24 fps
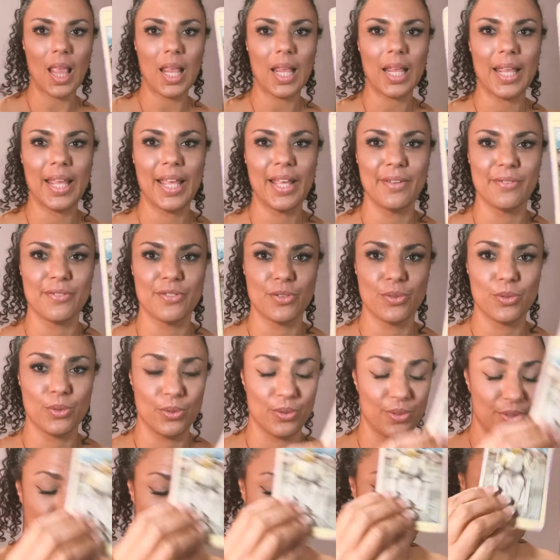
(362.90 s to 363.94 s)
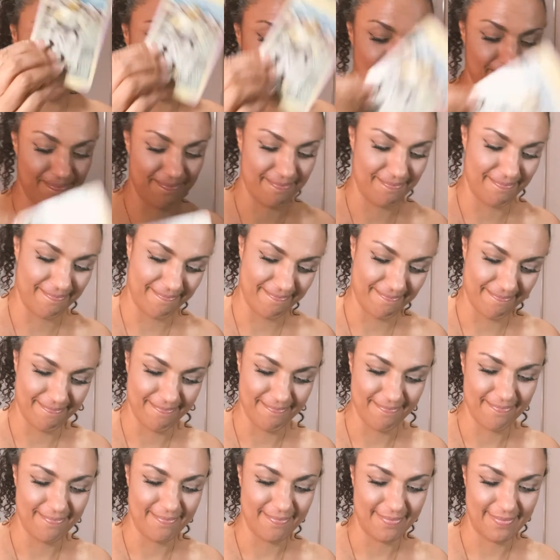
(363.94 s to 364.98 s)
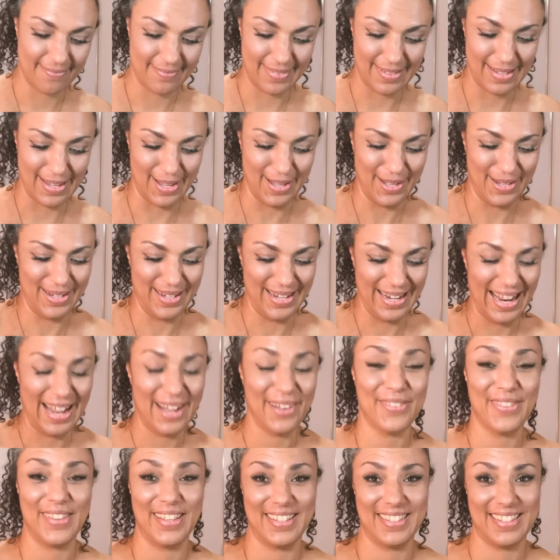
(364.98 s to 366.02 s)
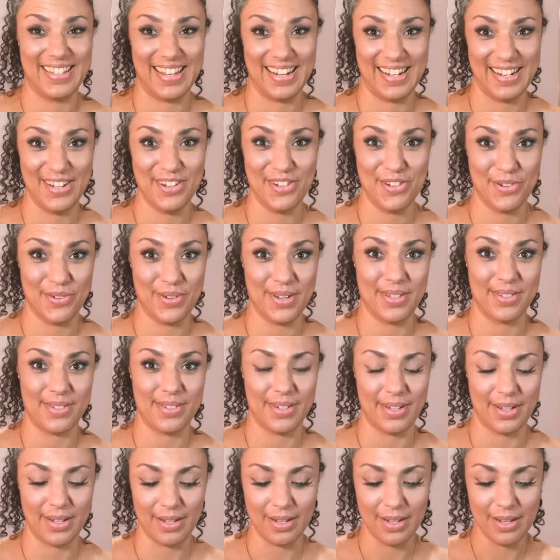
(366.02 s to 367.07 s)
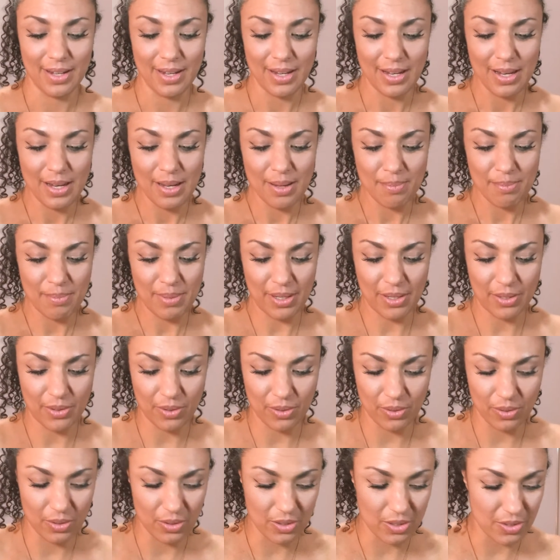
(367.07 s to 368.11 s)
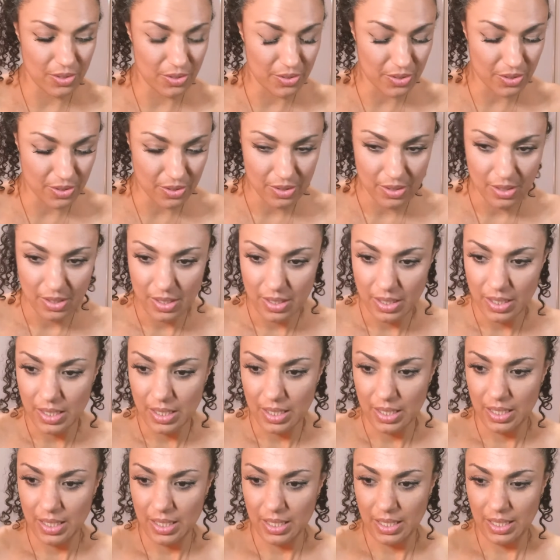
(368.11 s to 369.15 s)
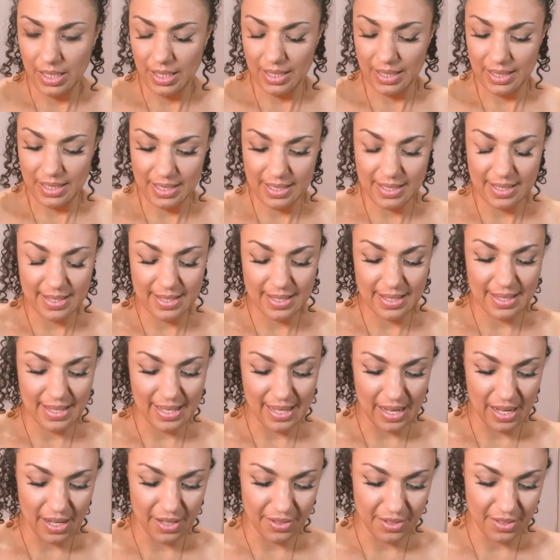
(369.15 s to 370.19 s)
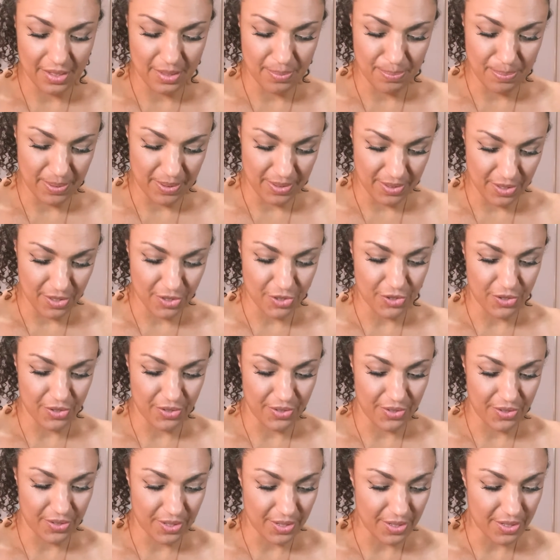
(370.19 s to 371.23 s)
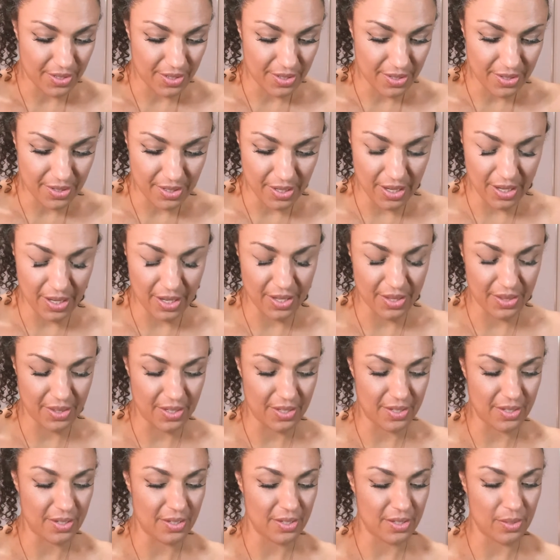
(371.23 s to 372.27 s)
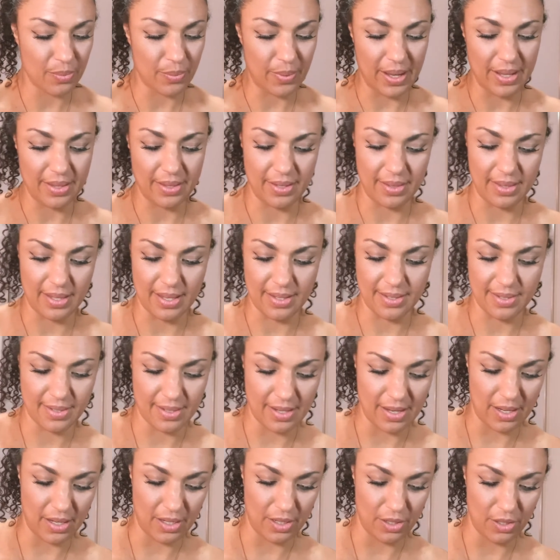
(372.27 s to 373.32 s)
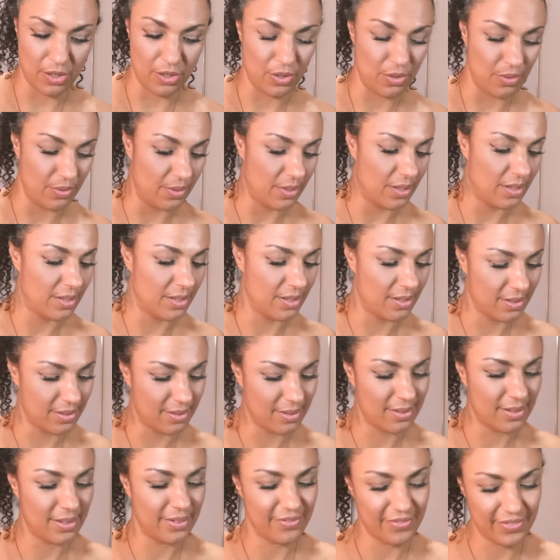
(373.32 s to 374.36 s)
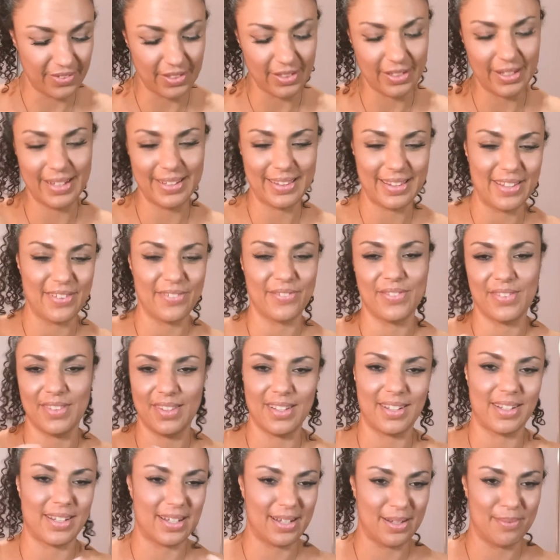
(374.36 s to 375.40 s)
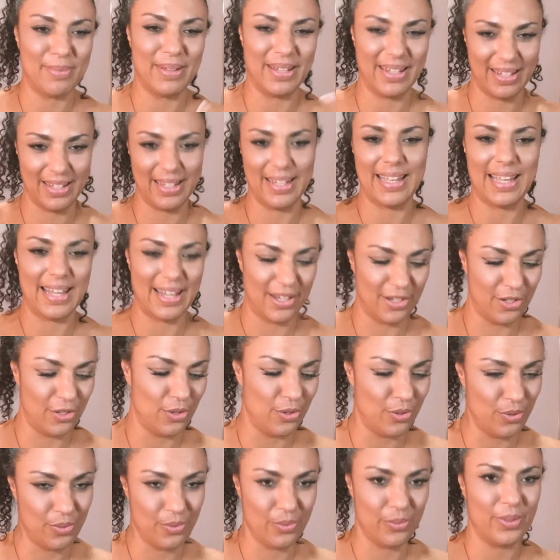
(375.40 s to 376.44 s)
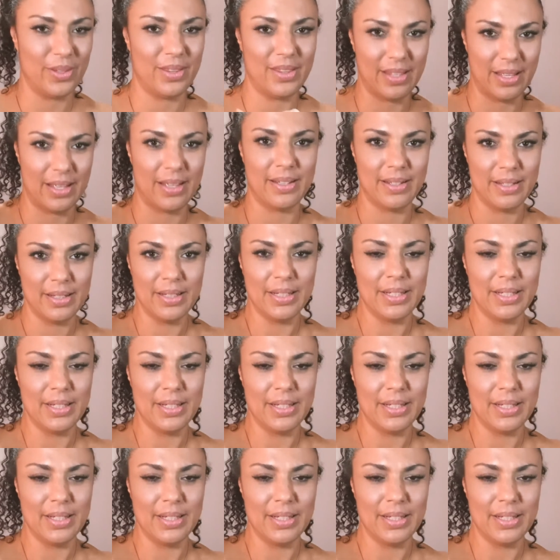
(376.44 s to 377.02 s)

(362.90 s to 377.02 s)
King of Swords. Now things get interesting because this is in the others' positions. This is the way that they're seeing you. I feel like they're coming at you with their